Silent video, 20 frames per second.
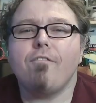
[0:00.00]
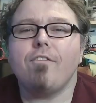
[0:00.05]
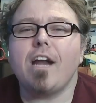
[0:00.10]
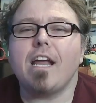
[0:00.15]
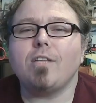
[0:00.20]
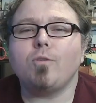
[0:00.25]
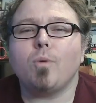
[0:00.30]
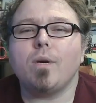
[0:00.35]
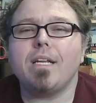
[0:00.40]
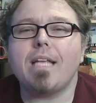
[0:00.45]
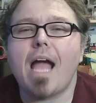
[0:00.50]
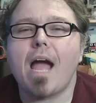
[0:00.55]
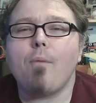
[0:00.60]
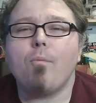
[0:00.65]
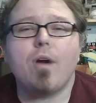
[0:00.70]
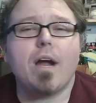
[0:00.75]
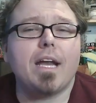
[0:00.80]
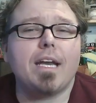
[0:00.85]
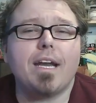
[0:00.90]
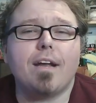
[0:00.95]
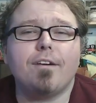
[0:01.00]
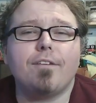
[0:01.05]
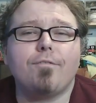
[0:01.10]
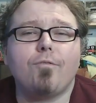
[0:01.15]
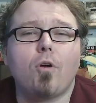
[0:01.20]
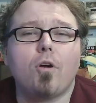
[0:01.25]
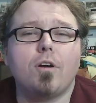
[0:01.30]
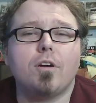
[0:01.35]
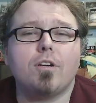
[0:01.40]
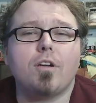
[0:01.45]
day 29, we're heading down to
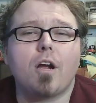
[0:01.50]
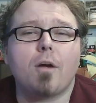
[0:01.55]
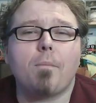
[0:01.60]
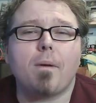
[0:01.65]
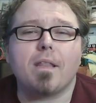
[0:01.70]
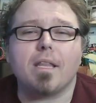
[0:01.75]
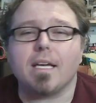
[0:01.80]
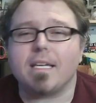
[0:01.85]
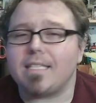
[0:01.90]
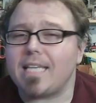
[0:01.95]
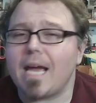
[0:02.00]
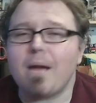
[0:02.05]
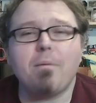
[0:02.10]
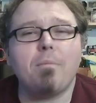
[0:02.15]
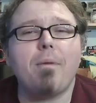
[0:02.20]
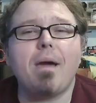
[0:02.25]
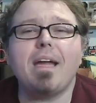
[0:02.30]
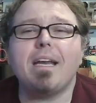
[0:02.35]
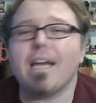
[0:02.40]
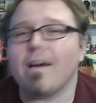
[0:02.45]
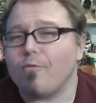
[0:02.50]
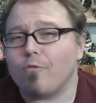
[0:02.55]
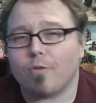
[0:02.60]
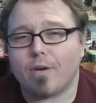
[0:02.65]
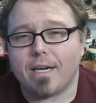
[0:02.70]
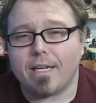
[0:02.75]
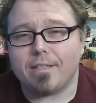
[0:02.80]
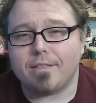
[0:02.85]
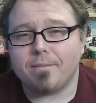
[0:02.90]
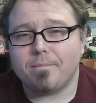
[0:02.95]
Florida to talk about the Tampa Bay Devil
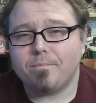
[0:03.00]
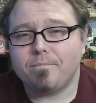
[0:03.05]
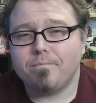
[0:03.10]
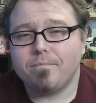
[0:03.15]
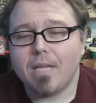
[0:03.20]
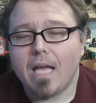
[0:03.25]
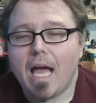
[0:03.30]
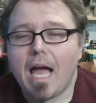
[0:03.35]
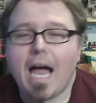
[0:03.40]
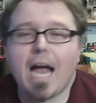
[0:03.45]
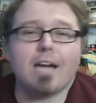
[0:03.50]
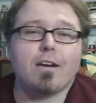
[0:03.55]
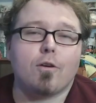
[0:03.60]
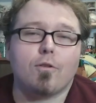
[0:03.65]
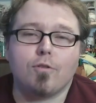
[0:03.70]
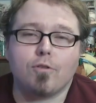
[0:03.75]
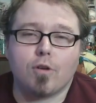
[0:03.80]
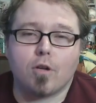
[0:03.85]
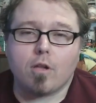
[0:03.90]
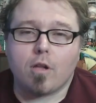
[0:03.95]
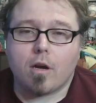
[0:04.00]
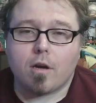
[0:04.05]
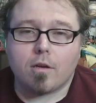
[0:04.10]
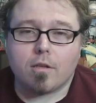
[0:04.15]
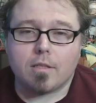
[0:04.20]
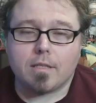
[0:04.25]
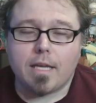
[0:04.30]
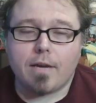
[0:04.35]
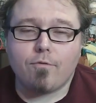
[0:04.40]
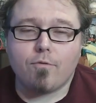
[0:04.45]
Rays. I know they're no longer
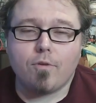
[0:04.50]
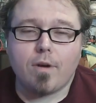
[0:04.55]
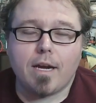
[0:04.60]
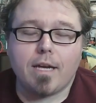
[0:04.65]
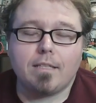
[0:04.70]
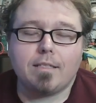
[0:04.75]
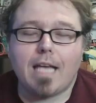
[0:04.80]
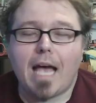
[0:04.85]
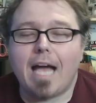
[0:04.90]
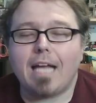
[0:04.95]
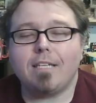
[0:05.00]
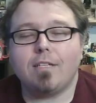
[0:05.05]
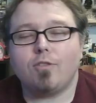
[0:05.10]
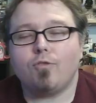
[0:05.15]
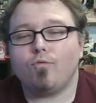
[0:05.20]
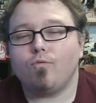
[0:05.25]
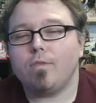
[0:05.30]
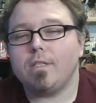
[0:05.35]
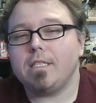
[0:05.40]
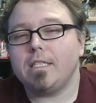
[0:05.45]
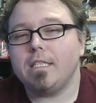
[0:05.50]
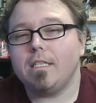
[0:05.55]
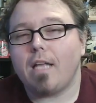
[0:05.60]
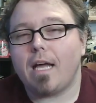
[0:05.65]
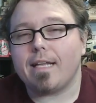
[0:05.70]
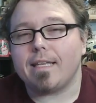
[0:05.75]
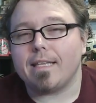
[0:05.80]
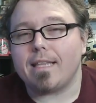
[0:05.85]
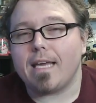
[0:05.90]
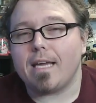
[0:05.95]
the Devil Rays. I just really
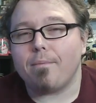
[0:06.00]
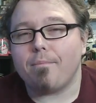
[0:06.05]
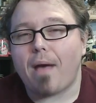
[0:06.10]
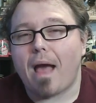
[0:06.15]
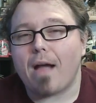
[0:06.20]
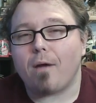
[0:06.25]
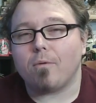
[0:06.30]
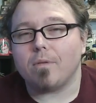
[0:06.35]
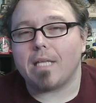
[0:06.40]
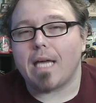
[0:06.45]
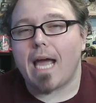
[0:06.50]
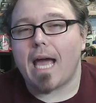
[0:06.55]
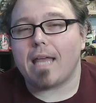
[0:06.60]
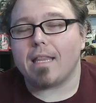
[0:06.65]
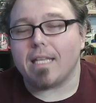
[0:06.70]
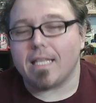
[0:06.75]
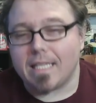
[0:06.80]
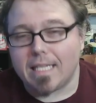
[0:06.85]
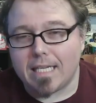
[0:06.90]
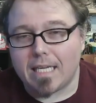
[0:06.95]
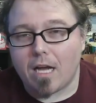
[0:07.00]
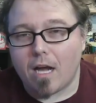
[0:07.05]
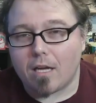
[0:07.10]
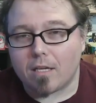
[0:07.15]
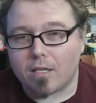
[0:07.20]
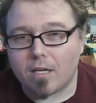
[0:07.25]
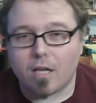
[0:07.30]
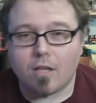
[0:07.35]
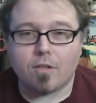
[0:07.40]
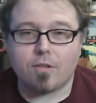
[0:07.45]
like to think back when they had the neon
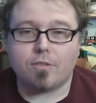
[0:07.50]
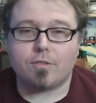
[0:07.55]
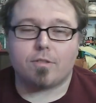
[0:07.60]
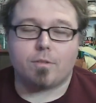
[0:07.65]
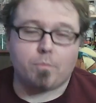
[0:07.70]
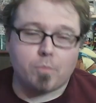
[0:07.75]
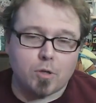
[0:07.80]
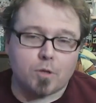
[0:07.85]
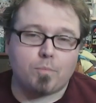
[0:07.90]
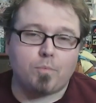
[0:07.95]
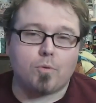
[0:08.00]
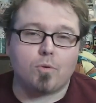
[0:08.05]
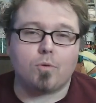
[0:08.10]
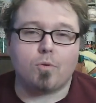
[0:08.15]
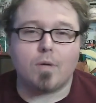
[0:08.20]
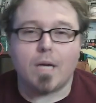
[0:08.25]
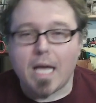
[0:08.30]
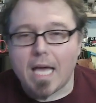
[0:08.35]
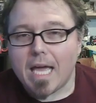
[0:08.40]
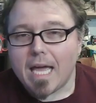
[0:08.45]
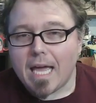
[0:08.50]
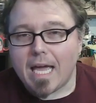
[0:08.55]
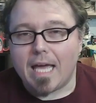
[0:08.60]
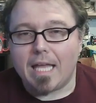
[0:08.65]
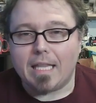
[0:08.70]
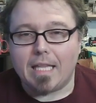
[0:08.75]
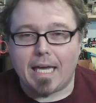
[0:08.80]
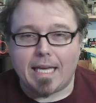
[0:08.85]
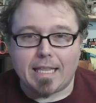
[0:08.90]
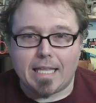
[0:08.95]
colors, the purple
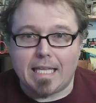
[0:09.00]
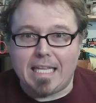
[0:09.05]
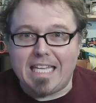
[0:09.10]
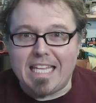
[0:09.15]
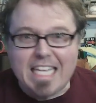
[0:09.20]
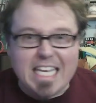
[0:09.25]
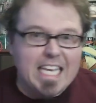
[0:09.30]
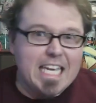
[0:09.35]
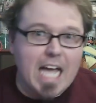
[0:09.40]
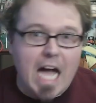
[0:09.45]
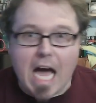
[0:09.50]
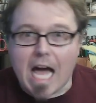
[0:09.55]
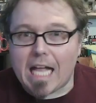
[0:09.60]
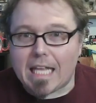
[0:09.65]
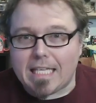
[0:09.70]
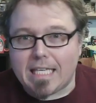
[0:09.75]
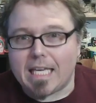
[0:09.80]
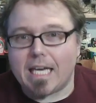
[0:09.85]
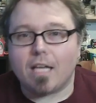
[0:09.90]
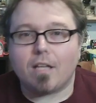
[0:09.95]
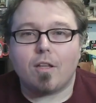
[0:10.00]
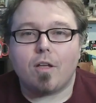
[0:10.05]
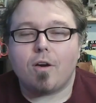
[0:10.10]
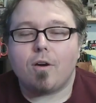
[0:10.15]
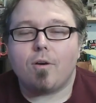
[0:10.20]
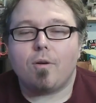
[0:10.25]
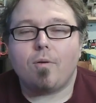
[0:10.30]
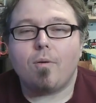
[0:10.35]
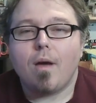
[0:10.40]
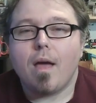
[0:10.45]
and like the neon
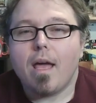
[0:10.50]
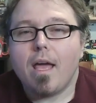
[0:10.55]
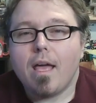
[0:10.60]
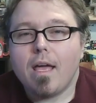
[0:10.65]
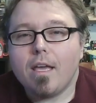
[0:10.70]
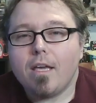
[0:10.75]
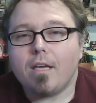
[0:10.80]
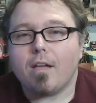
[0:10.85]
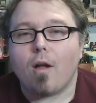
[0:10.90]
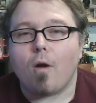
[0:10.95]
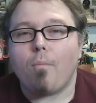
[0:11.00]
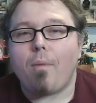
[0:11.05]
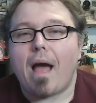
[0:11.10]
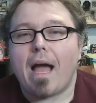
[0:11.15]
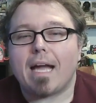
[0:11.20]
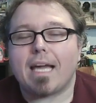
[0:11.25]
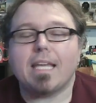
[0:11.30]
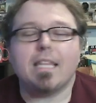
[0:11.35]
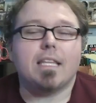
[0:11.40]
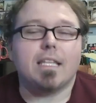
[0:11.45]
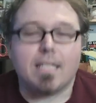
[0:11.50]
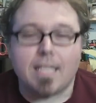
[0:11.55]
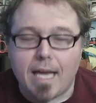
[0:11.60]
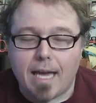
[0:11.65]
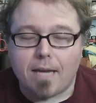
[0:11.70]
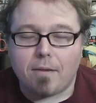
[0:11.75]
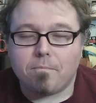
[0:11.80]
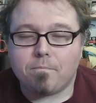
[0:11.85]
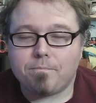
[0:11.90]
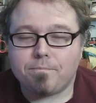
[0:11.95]
yellow, you know, back in the
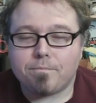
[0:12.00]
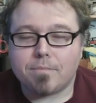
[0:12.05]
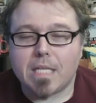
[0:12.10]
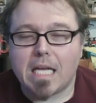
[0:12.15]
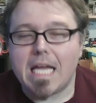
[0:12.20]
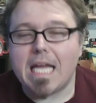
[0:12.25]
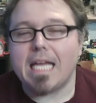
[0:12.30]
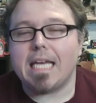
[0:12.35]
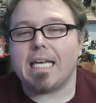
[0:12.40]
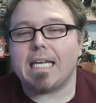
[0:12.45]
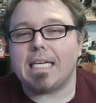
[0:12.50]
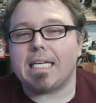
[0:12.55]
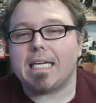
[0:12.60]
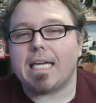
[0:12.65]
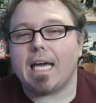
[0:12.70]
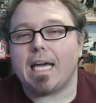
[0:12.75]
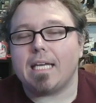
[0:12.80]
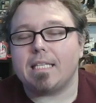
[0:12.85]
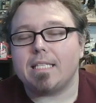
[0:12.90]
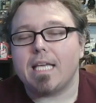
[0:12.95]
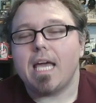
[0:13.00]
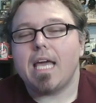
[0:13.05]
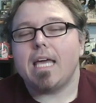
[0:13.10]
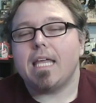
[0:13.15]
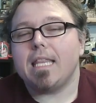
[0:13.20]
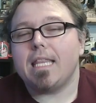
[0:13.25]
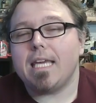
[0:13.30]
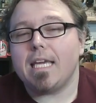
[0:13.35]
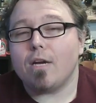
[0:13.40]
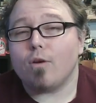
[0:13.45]
day. In any case,
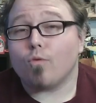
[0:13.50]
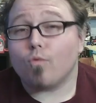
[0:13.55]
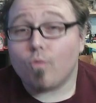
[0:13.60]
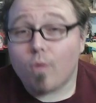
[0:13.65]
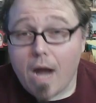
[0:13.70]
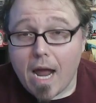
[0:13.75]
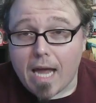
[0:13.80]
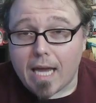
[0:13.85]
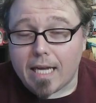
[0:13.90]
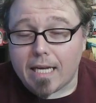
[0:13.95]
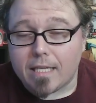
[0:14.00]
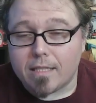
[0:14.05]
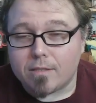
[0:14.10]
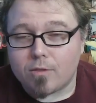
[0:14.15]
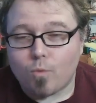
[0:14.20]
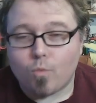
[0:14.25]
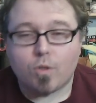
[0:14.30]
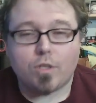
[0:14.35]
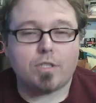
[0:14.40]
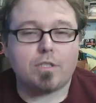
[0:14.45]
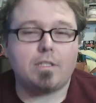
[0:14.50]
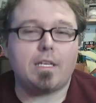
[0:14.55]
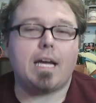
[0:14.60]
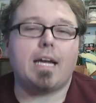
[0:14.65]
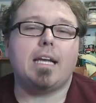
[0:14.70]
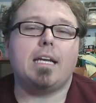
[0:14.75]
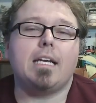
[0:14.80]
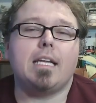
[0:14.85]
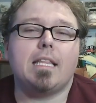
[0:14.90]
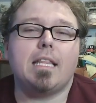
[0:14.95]
the Rays were
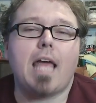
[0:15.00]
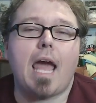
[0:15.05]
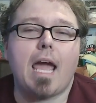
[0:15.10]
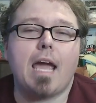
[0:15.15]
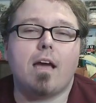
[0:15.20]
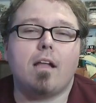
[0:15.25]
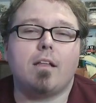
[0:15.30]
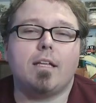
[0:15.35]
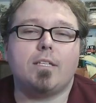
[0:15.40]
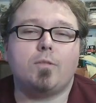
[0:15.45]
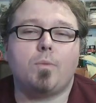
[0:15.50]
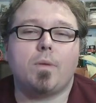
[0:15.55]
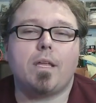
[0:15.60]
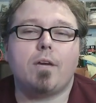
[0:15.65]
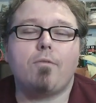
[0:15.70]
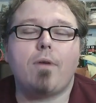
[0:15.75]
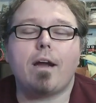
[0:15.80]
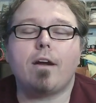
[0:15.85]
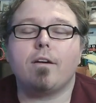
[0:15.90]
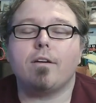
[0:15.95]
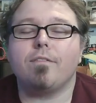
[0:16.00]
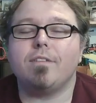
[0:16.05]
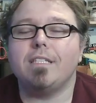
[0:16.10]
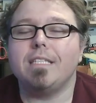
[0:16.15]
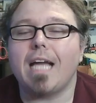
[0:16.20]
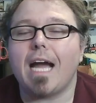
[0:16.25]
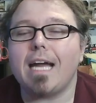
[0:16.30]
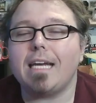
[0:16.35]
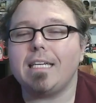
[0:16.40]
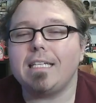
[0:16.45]
second in the AL East with a record of
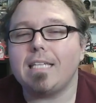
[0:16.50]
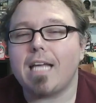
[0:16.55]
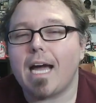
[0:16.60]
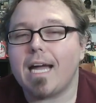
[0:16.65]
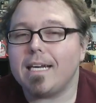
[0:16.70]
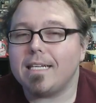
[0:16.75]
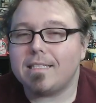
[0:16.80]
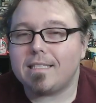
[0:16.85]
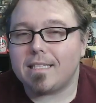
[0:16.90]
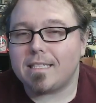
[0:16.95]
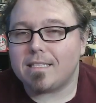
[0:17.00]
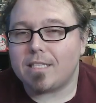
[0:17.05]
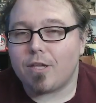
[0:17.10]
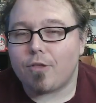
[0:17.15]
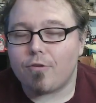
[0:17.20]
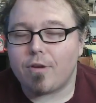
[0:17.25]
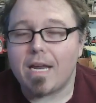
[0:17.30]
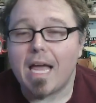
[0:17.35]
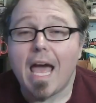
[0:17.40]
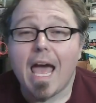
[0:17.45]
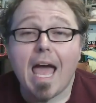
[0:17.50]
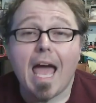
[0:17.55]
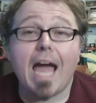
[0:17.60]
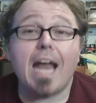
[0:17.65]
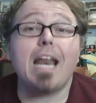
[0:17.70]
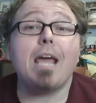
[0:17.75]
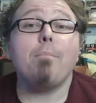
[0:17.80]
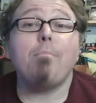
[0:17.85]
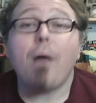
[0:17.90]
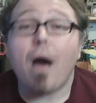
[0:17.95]
99-63
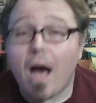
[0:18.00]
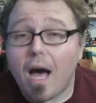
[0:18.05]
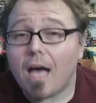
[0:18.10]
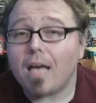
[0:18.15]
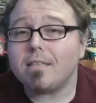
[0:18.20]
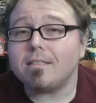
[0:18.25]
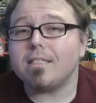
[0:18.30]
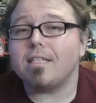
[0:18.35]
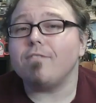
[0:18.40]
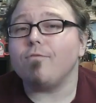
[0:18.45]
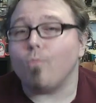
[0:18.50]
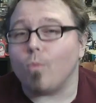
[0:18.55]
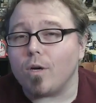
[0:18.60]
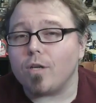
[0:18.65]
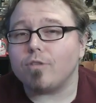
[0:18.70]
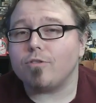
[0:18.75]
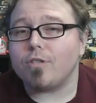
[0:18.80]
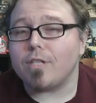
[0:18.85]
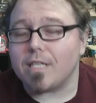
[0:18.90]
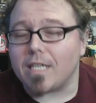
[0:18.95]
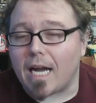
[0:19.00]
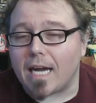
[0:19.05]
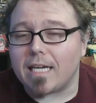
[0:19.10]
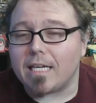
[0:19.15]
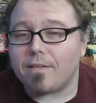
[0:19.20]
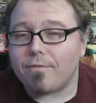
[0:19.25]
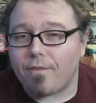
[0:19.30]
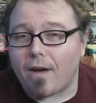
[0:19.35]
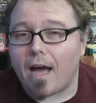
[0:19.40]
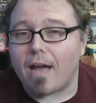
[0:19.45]
and a positive
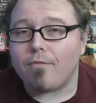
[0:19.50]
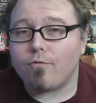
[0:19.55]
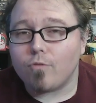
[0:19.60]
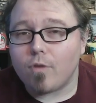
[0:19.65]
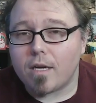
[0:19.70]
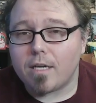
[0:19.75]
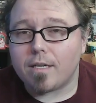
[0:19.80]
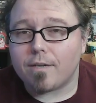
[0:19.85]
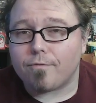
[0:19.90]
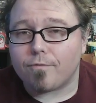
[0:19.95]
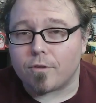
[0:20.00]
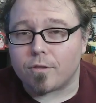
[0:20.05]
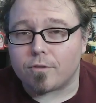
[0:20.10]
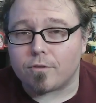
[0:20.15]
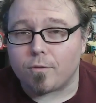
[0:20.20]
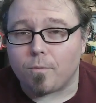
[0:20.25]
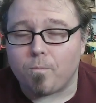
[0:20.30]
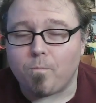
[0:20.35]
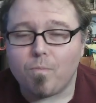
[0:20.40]
195 run differential.